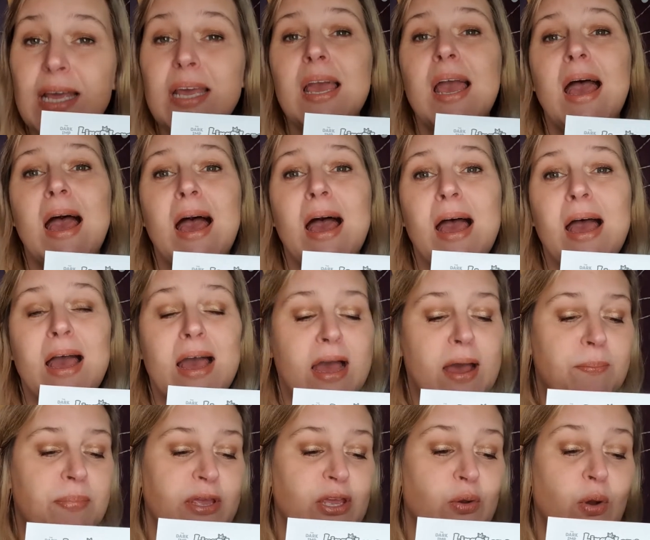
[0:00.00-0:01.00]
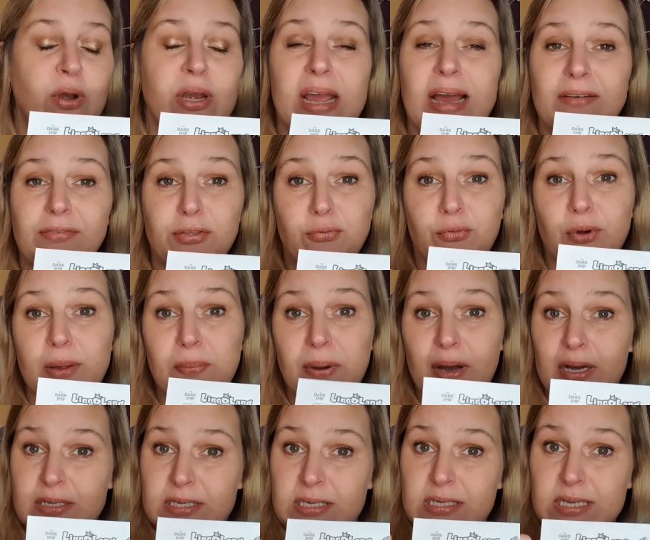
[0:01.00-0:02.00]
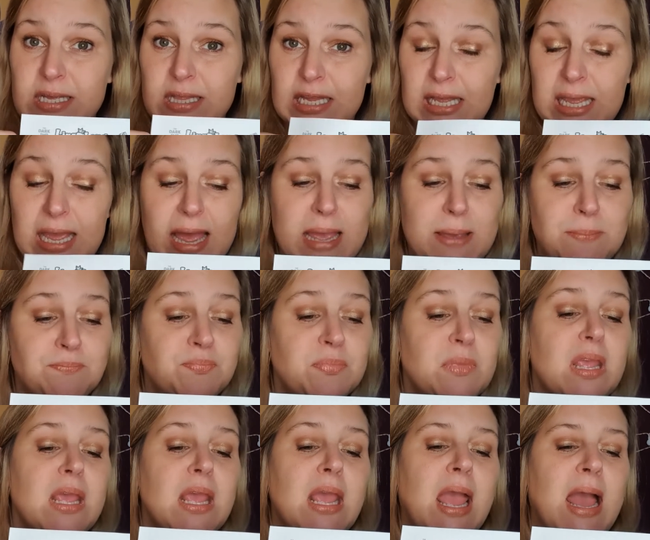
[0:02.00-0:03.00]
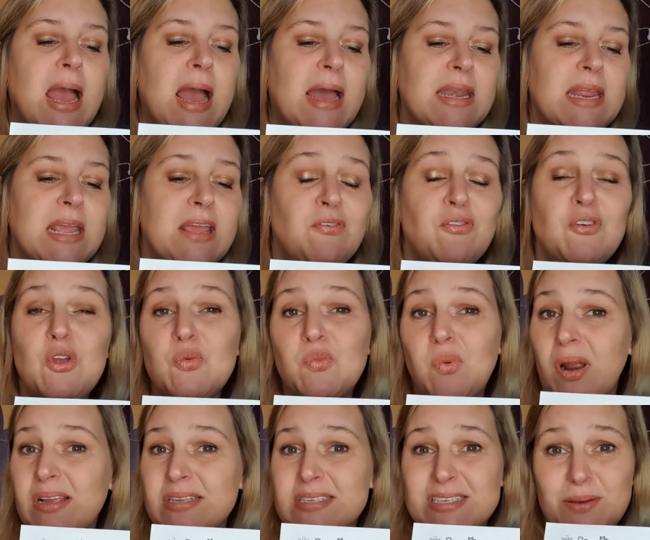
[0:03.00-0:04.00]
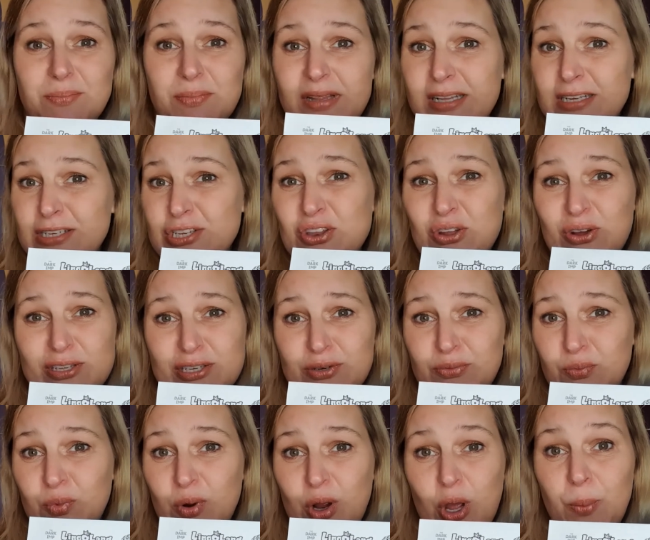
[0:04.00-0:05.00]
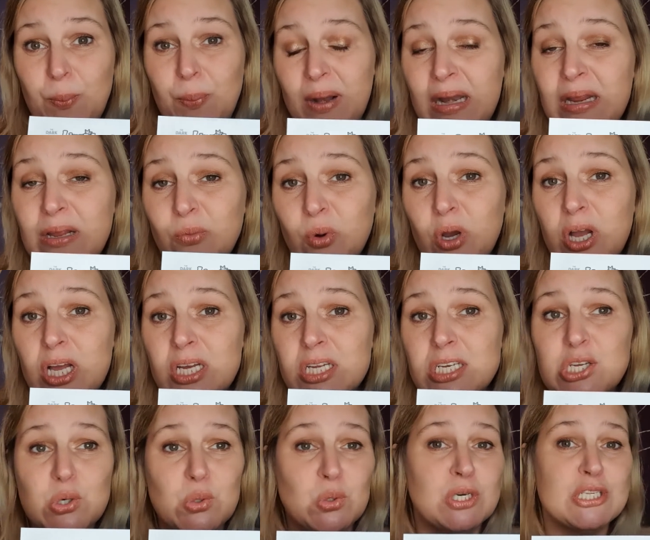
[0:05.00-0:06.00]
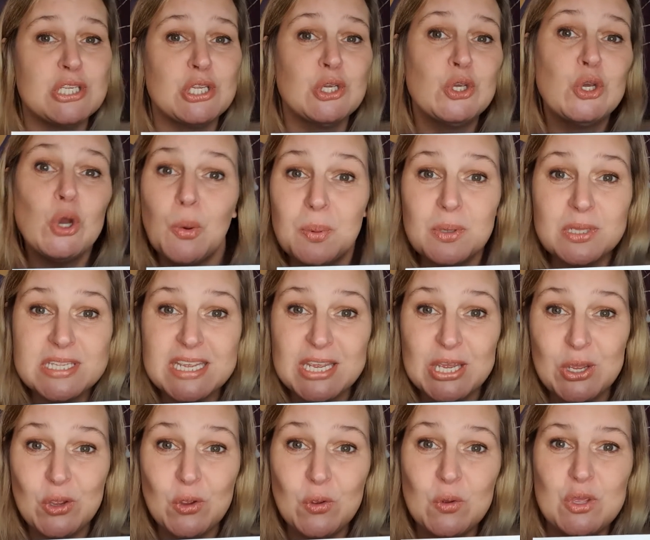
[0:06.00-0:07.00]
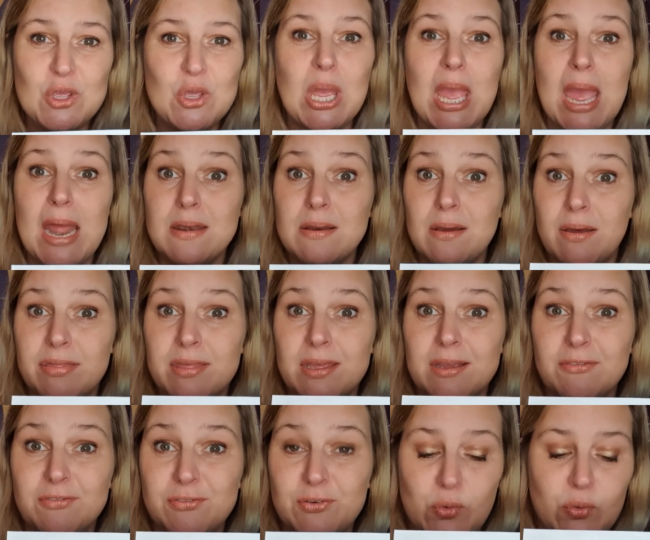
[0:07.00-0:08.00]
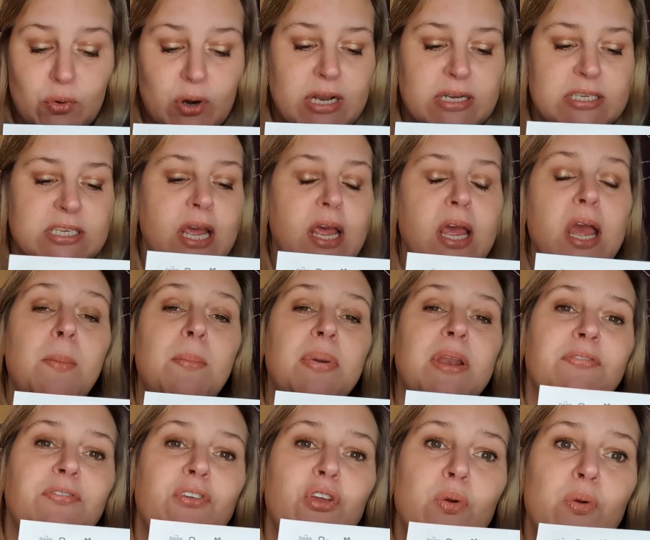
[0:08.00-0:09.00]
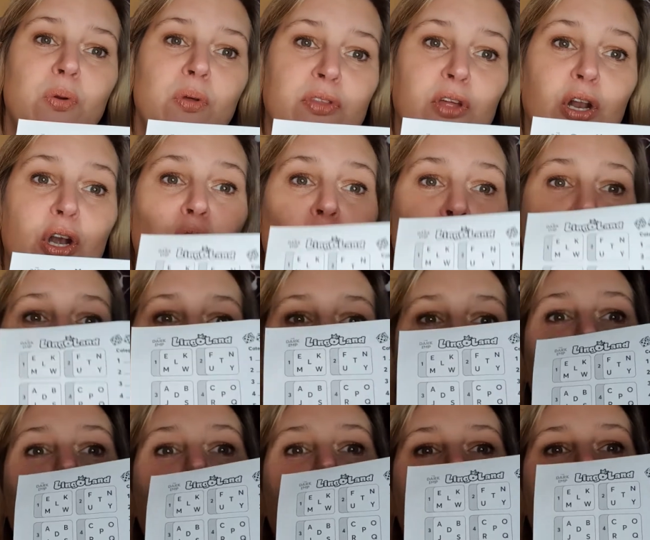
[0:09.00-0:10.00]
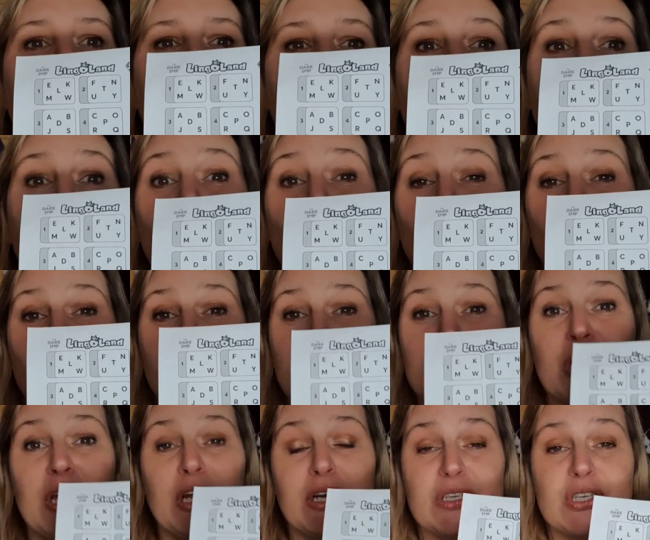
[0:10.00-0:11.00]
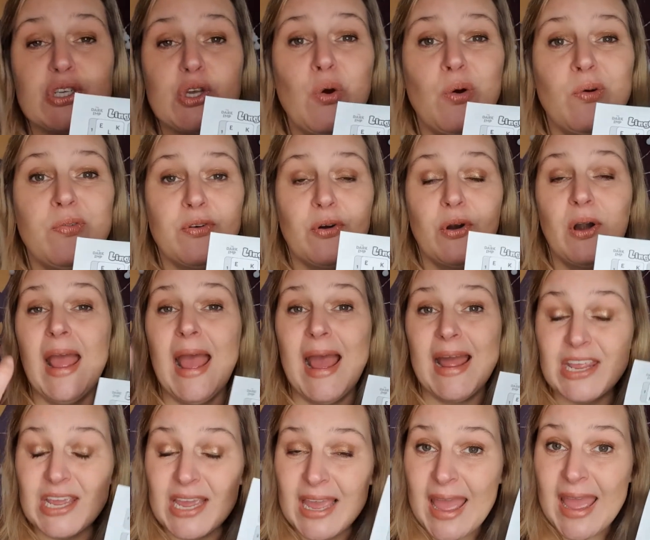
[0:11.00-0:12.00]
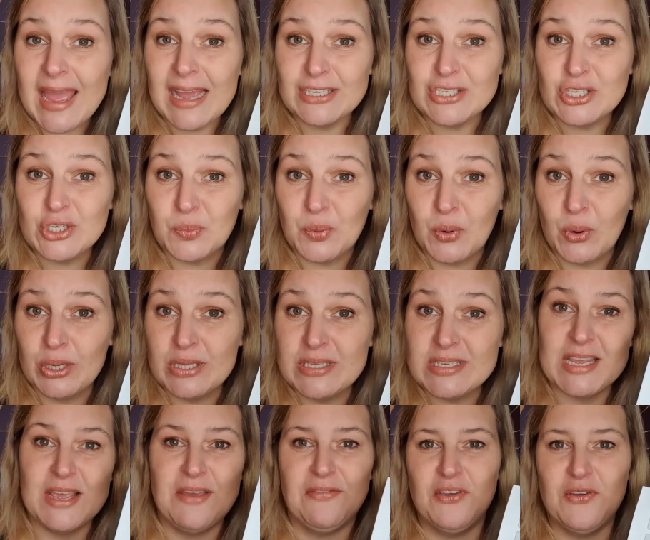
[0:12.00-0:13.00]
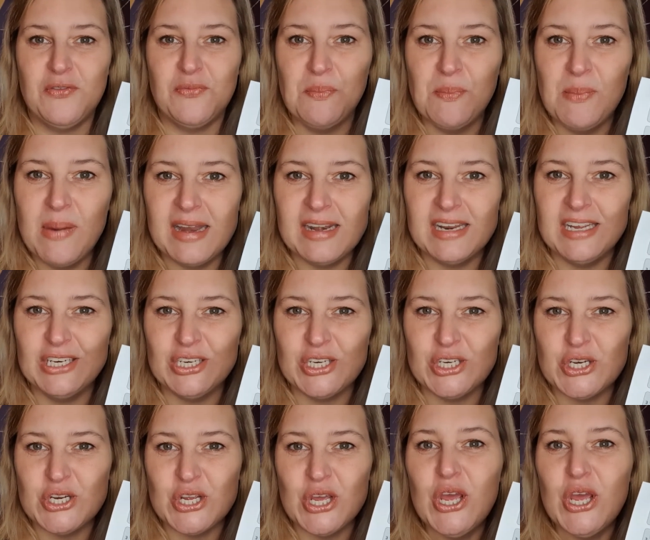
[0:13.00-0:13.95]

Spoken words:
but you only have 3 passes in the game. And if you write something that's not a complete word or it's gobbledygook, you get nothing for it. But the longer the word, the more you're going to score for it. And you get extra points if you've managed